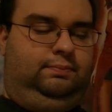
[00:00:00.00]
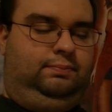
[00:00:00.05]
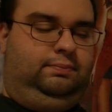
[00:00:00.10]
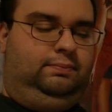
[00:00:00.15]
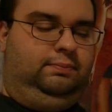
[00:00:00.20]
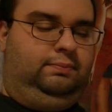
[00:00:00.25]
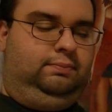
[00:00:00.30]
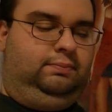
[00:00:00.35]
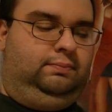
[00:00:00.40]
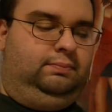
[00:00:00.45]

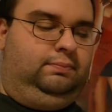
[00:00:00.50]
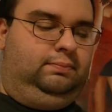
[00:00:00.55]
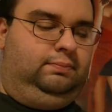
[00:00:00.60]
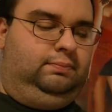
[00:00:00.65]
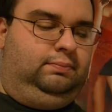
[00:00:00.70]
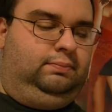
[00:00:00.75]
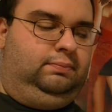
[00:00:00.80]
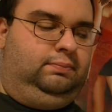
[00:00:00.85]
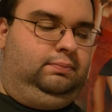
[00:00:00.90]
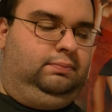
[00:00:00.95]

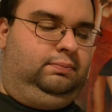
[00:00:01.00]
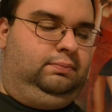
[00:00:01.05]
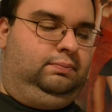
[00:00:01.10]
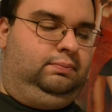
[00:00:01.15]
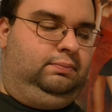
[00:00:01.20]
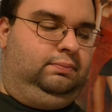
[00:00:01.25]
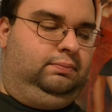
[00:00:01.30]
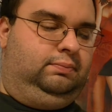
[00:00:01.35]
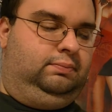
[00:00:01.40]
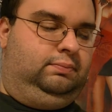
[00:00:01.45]

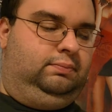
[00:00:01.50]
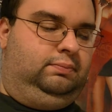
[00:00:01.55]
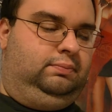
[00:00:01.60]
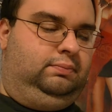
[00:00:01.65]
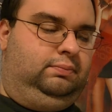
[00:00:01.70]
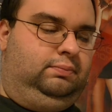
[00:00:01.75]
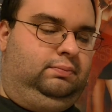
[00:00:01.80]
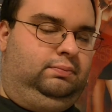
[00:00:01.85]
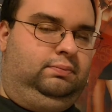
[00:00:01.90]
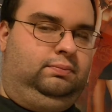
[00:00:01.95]

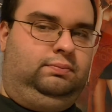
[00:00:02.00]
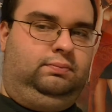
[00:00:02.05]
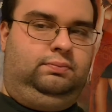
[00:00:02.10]
(silence)